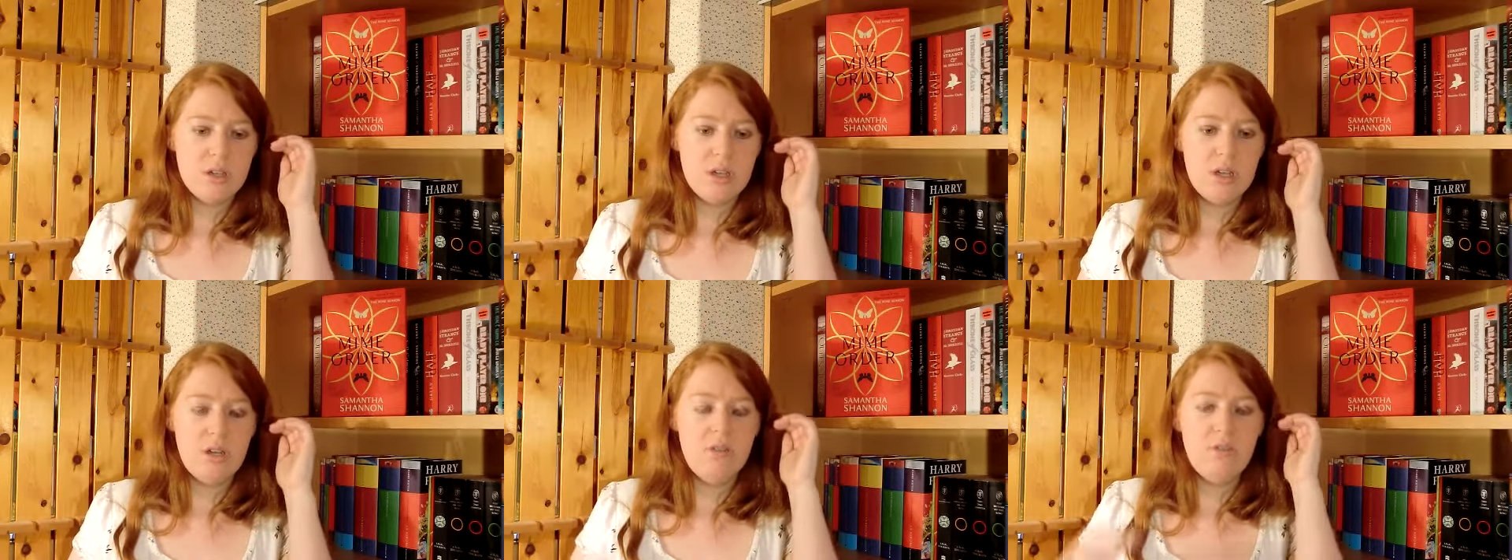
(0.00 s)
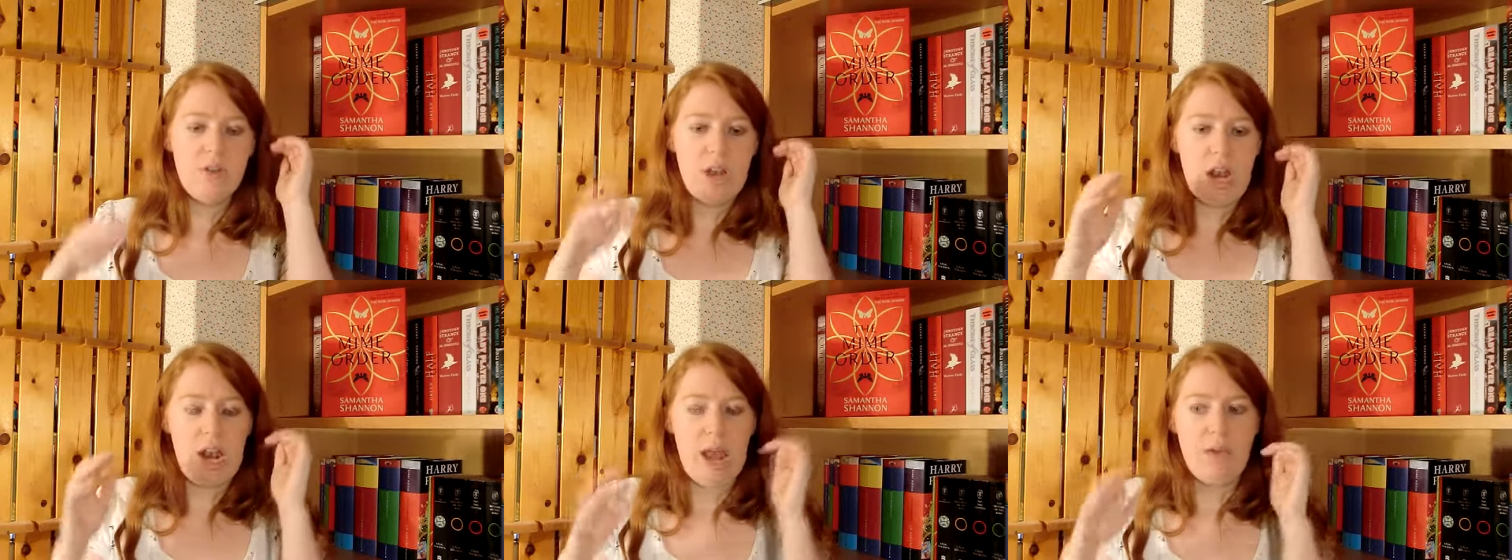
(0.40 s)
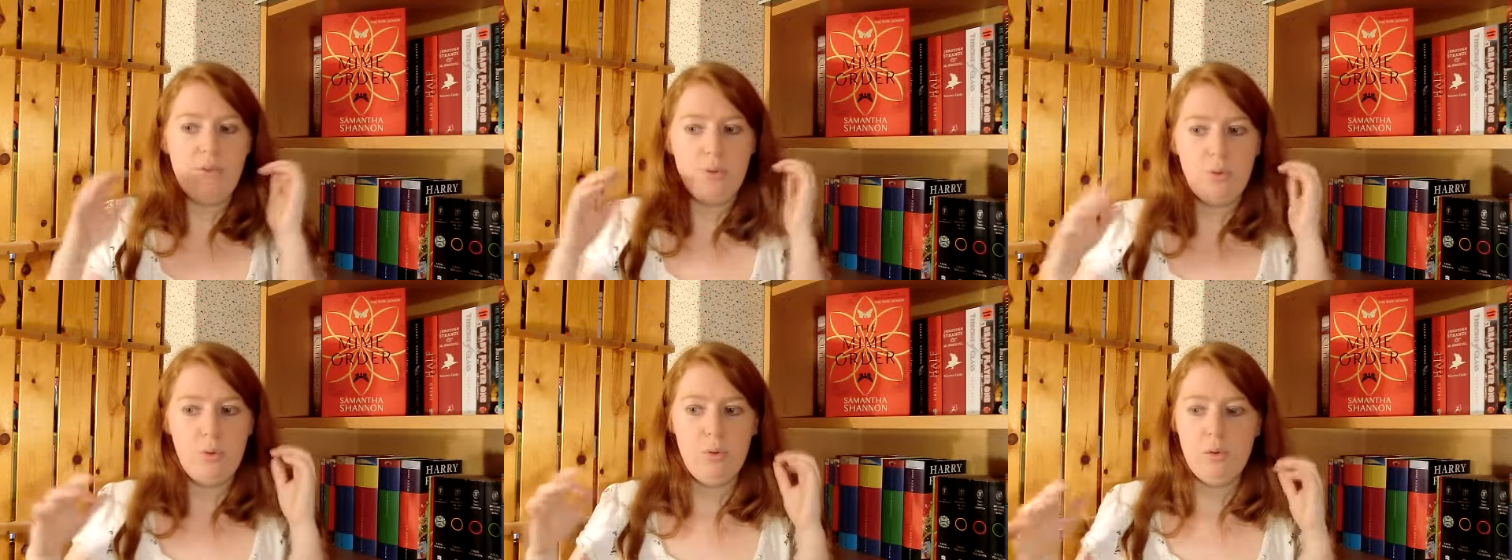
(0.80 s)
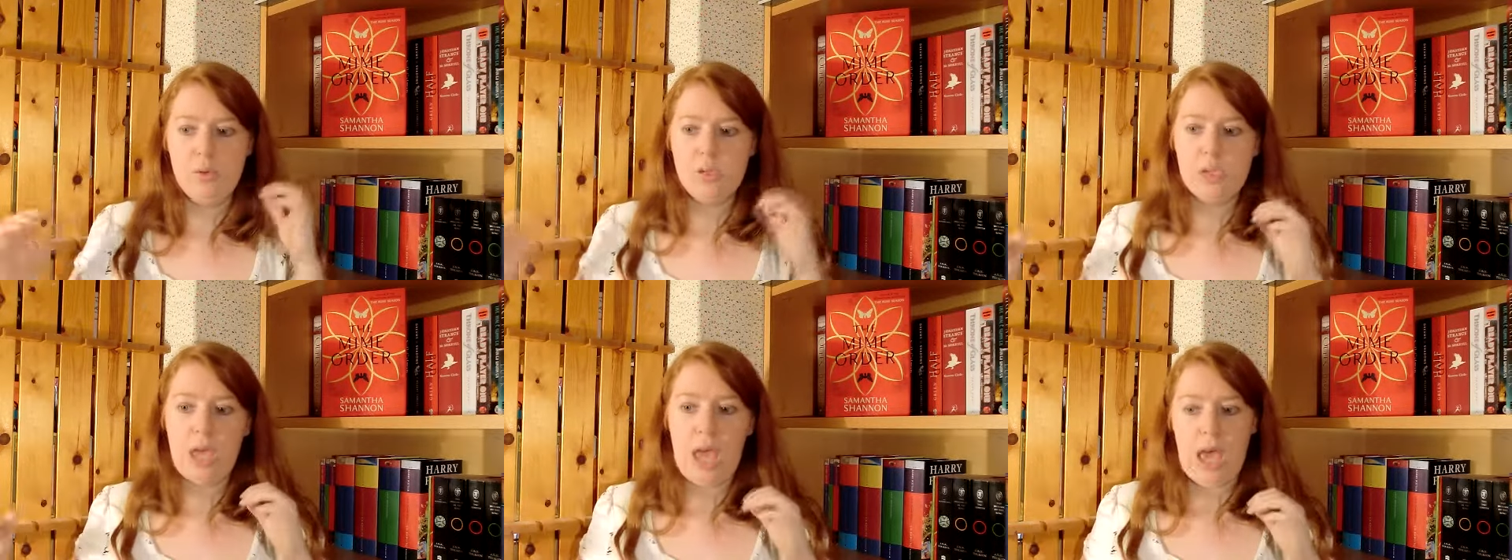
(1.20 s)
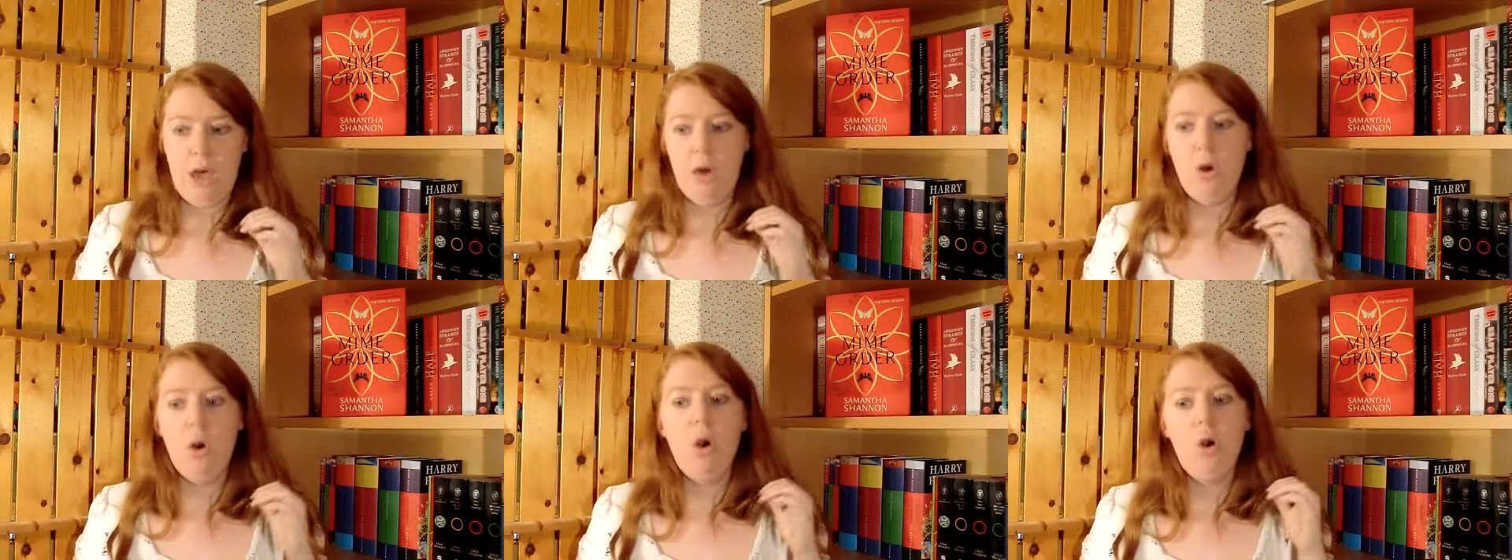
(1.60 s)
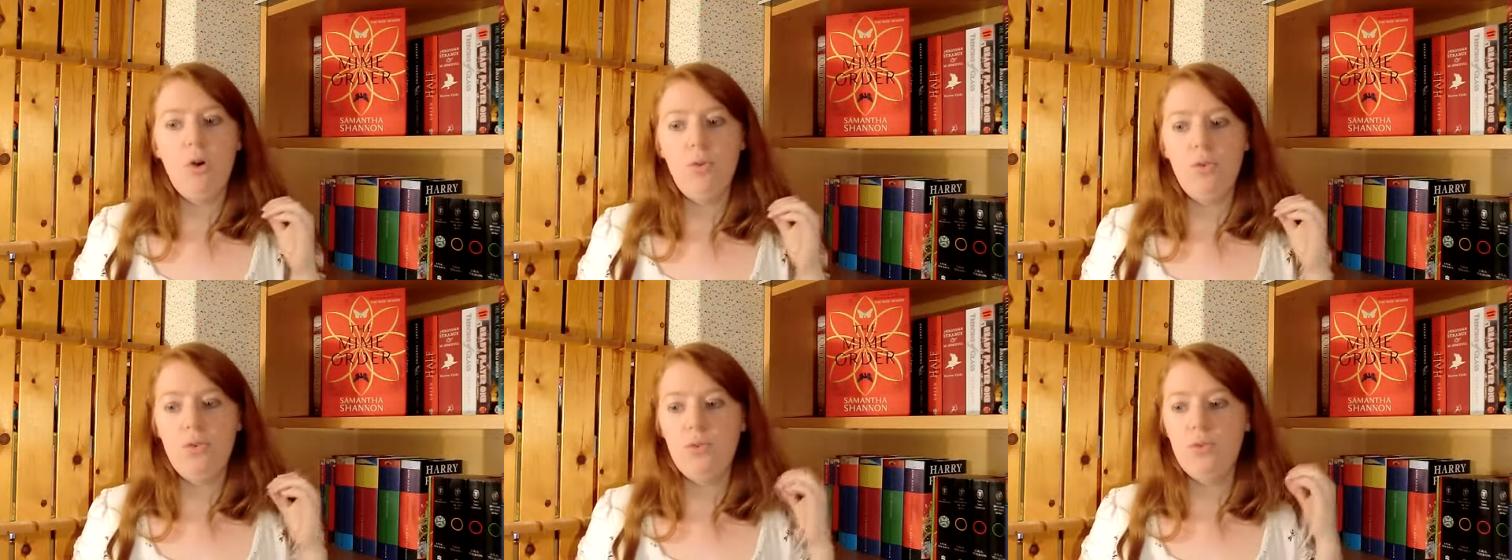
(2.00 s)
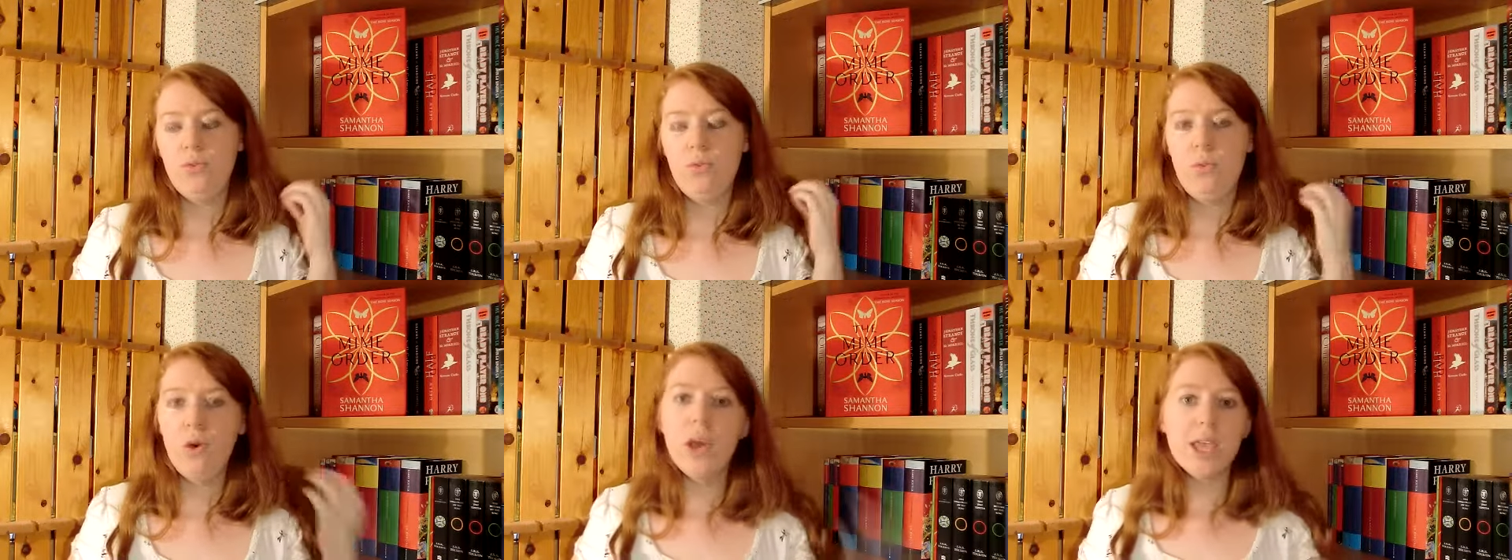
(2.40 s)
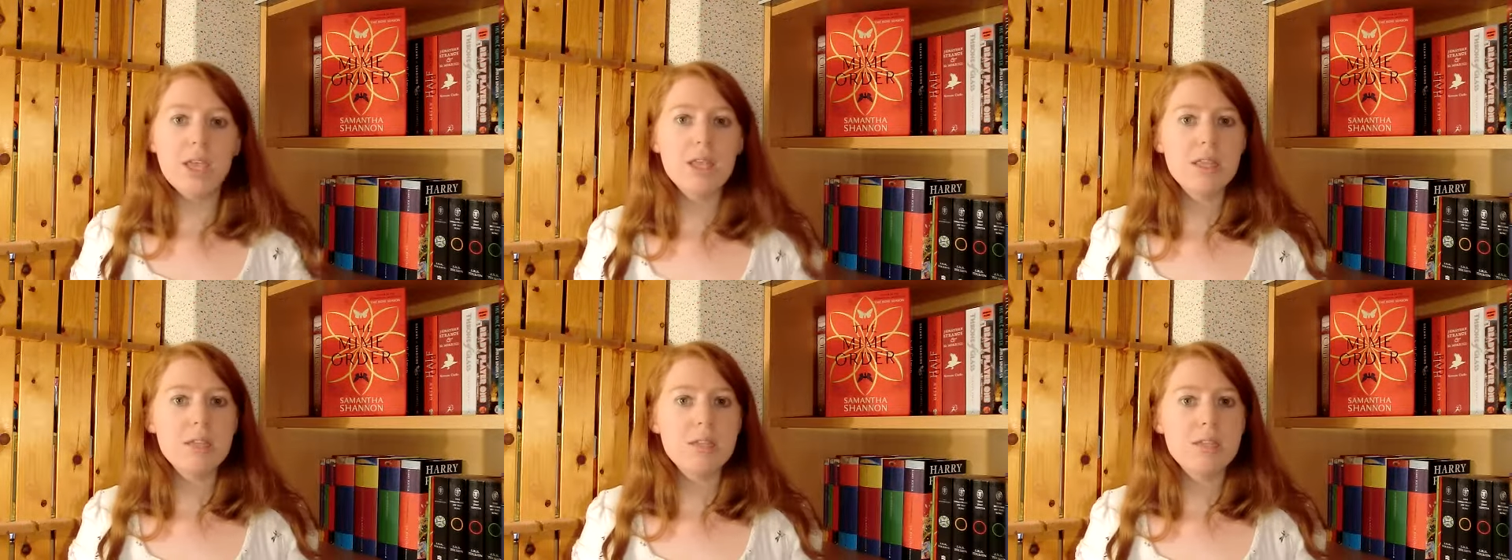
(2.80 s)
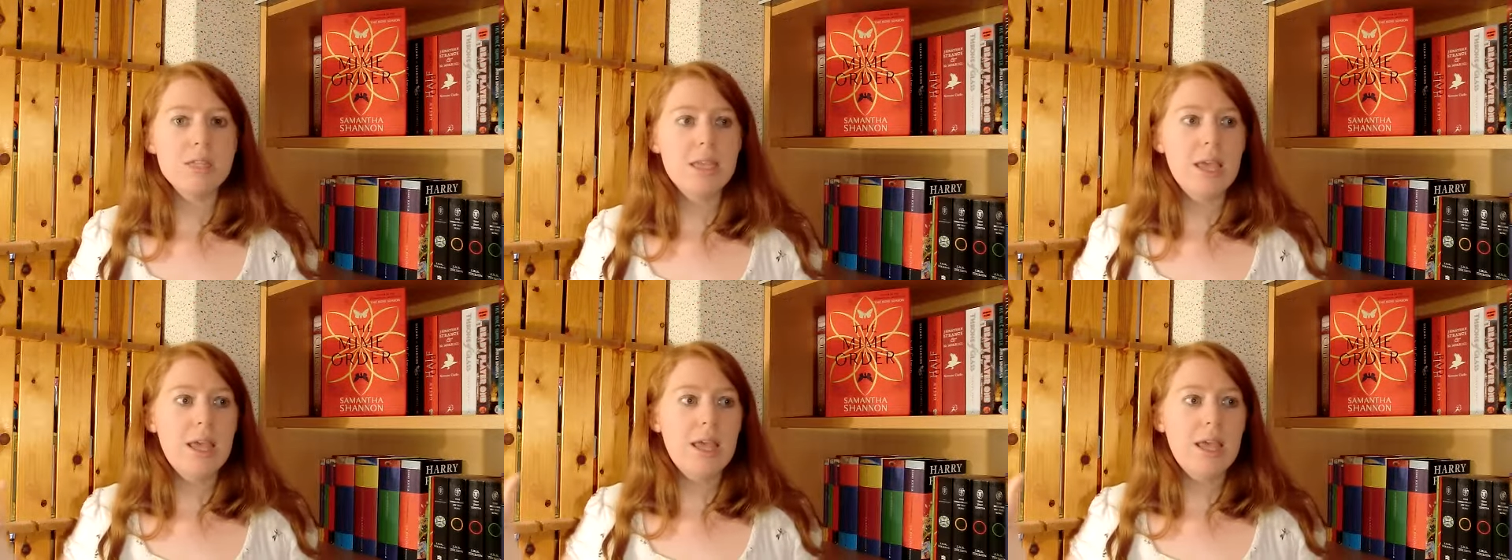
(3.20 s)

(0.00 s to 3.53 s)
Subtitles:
kind of levels of voyance,